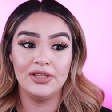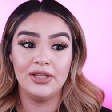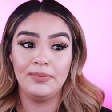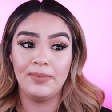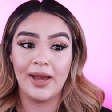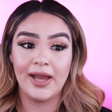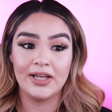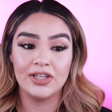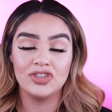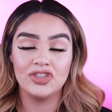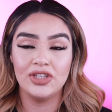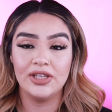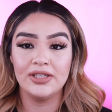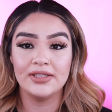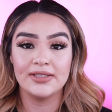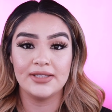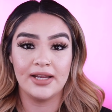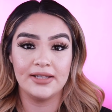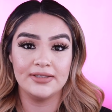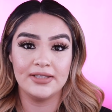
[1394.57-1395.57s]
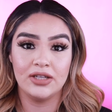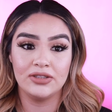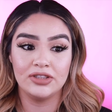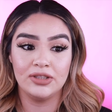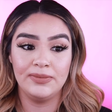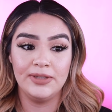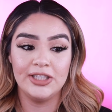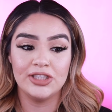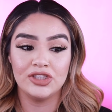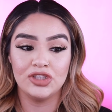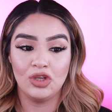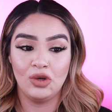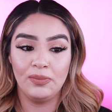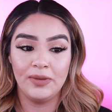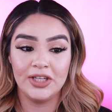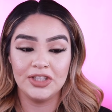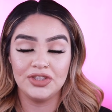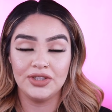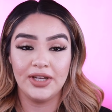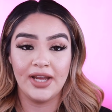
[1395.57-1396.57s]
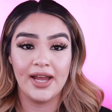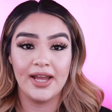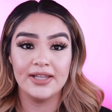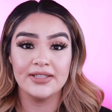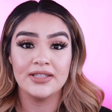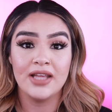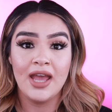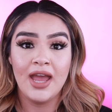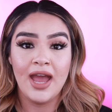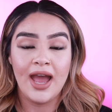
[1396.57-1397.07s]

The packaging stands out to me so much, you guys.